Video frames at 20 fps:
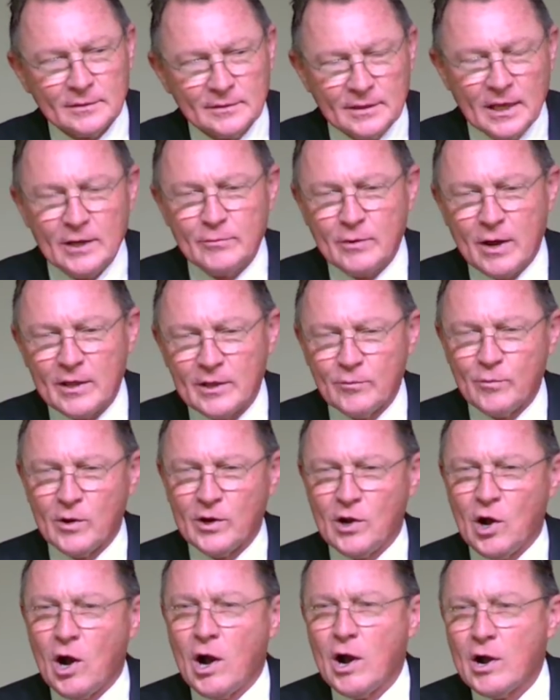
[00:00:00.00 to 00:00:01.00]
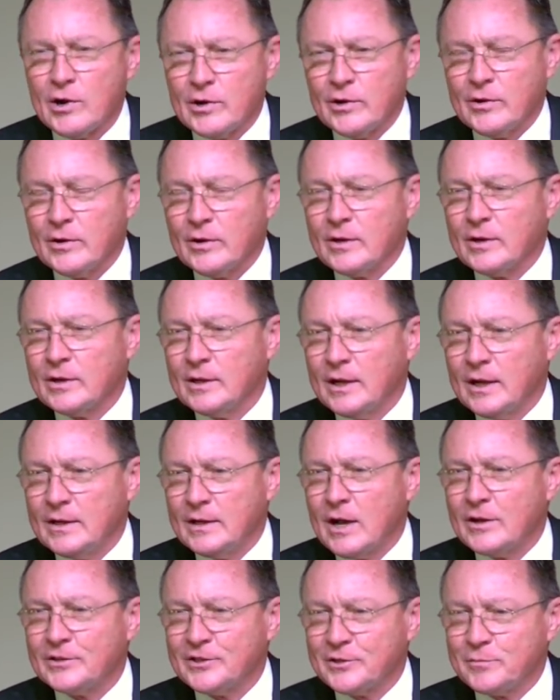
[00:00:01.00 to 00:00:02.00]
They'd rather work harder and
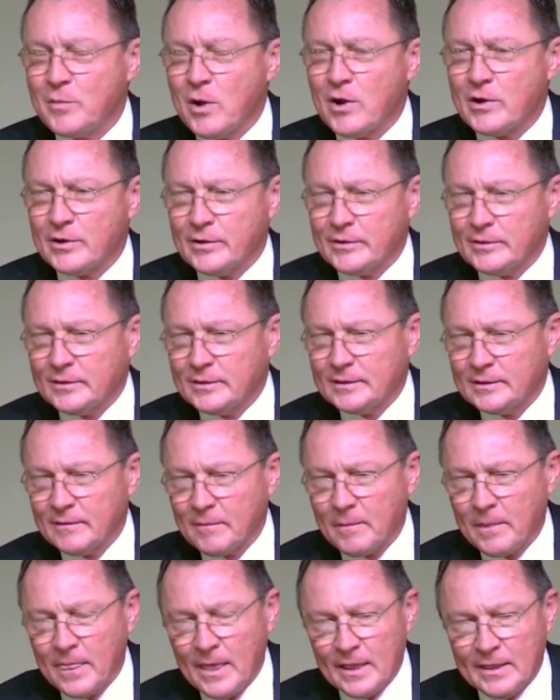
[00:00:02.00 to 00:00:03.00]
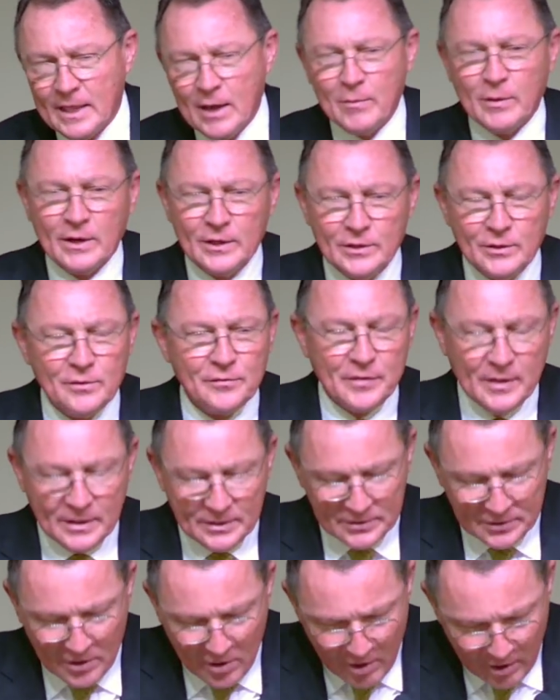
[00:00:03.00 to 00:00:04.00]
not smarter. They want to do
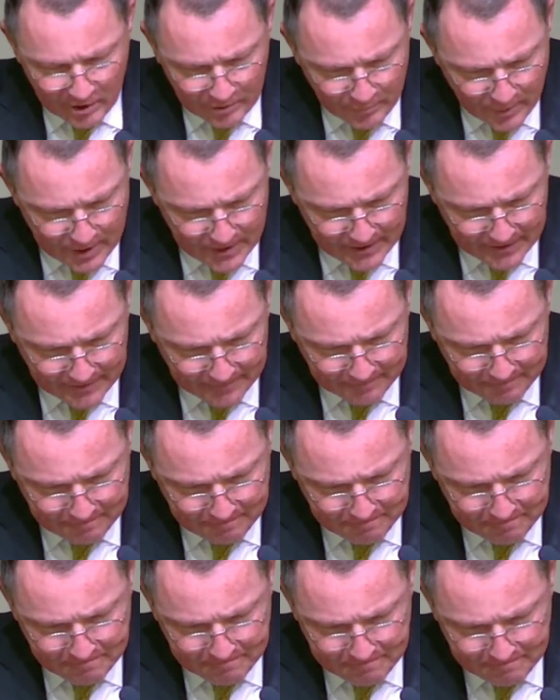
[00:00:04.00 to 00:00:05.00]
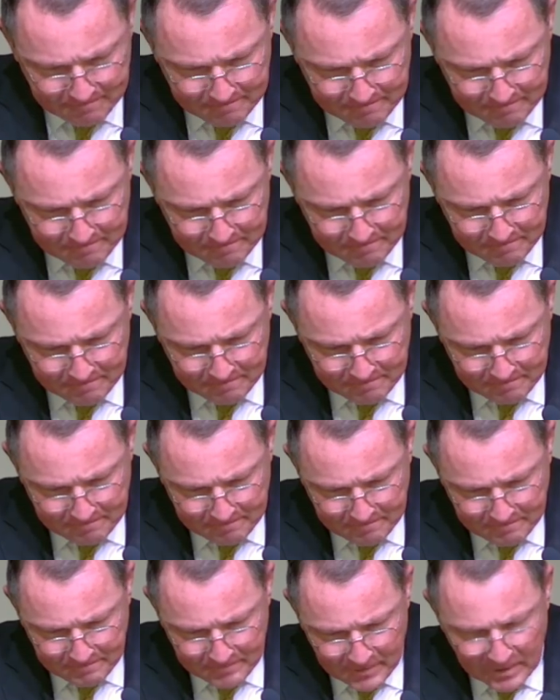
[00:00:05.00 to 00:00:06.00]
things the hard way.
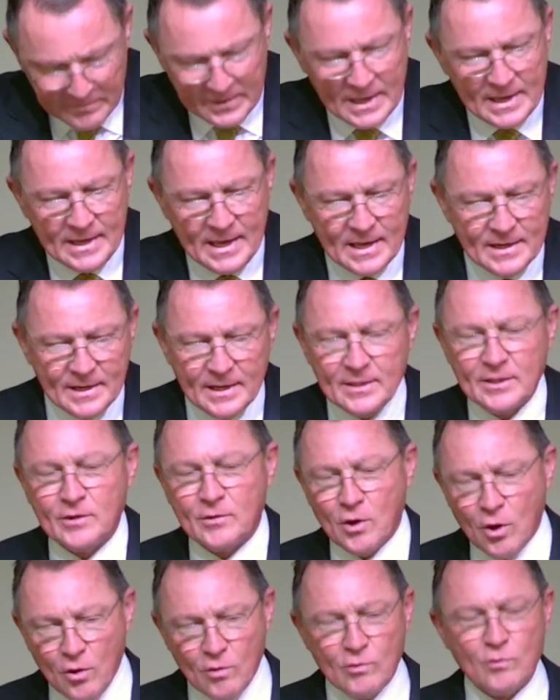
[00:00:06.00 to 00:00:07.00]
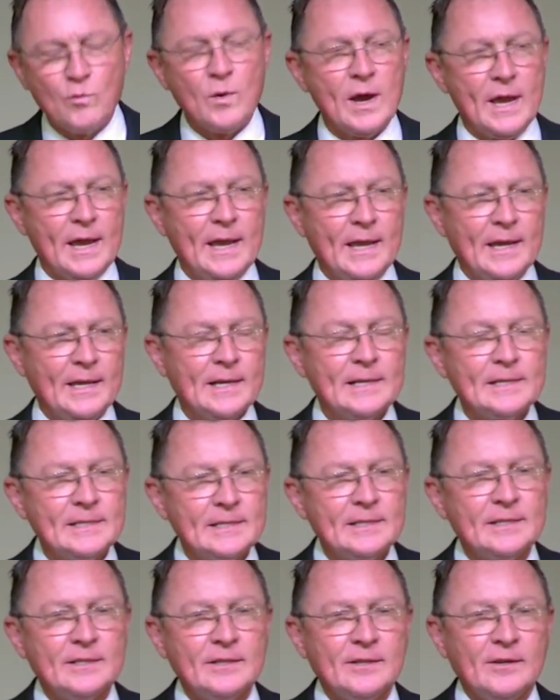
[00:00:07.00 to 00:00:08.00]
They get in their own way
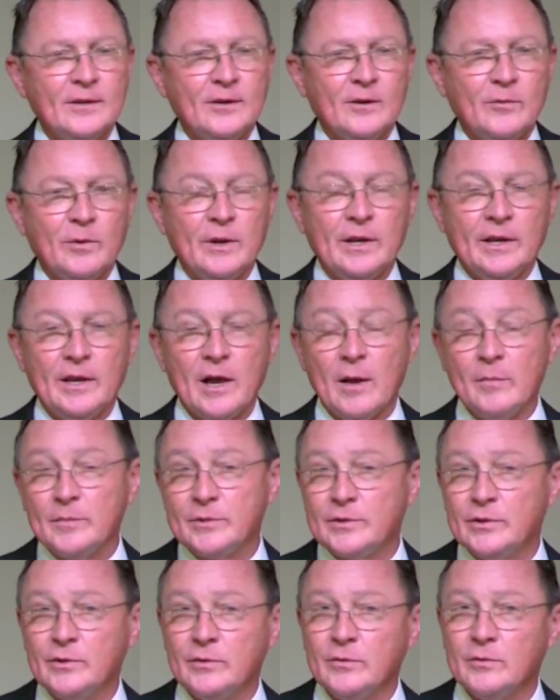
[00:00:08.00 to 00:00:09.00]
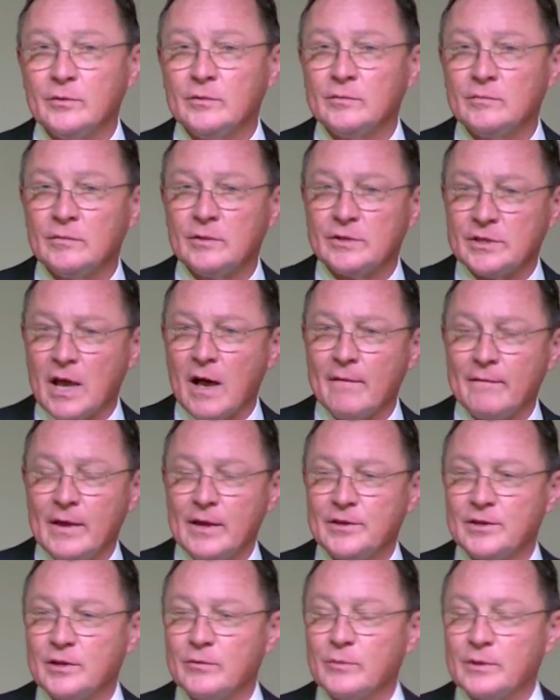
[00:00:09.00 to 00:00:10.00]
when it comes to
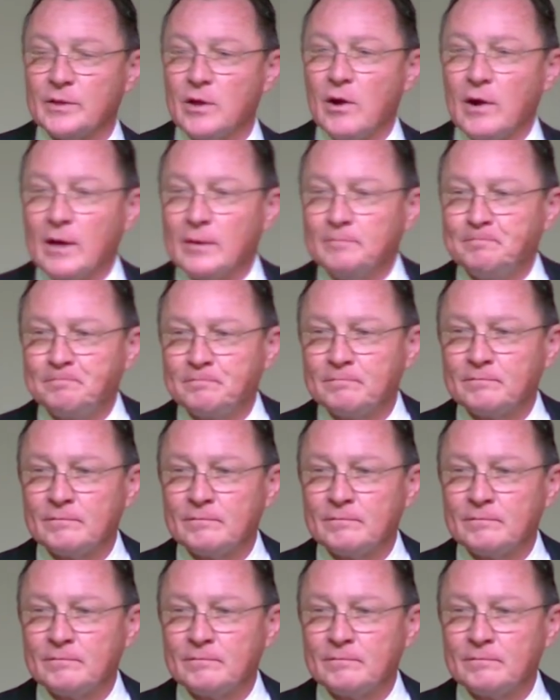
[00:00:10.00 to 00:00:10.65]
salvation with God.